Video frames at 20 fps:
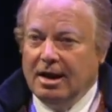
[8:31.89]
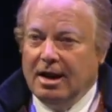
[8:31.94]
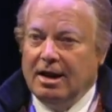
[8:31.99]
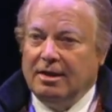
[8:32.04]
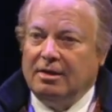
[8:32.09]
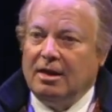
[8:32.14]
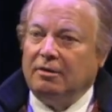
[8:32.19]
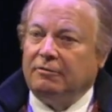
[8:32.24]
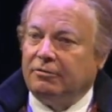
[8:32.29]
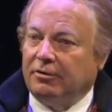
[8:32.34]

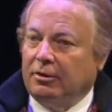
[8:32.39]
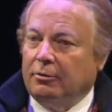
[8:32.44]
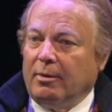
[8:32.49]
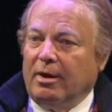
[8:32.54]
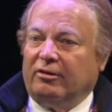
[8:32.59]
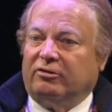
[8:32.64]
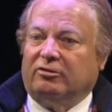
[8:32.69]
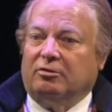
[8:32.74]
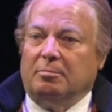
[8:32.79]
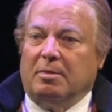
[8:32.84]
And then for the
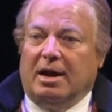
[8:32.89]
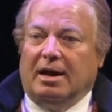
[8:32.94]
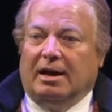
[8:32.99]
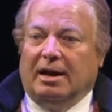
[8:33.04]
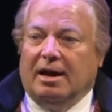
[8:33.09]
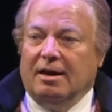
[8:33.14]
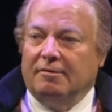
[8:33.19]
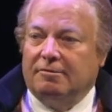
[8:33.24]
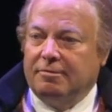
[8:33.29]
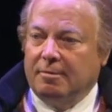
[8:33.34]
rest of my
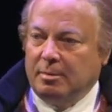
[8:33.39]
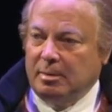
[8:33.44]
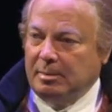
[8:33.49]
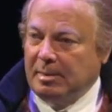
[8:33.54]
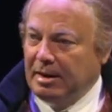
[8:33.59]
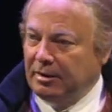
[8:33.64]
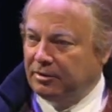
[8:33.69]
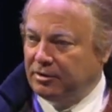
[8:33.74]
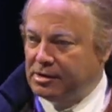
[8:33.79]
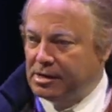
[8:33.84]
life, from
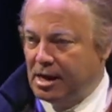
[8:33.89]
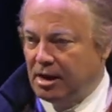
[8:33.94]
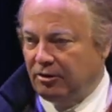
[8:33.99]
about the